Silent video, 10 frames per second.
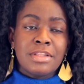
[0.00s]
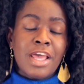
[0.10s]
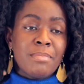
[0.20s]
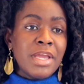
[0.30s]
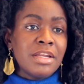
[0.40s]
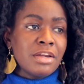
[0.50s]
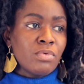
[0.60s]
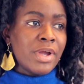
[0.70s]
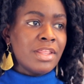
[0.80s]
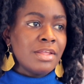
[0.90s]
They're made in
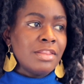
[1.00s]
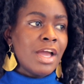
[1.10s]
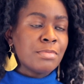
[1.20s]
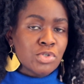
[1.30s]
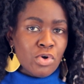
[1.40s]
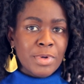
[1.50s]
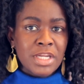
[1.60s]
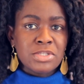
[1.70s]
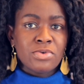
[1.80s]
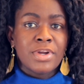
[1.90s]
a way that the
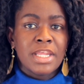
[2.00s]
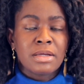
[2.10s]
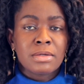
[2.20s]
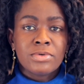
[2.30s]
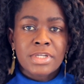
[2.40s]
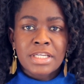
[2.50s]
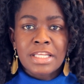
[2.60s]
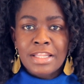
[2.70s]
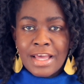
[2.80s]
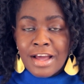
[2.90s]
absorbent is already included
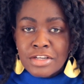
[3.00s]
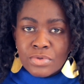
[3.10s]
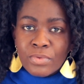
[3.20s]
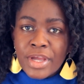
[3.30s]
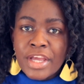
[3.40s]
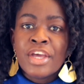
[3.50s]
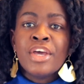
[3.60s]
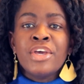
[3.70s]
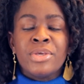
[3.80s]
in the underwear.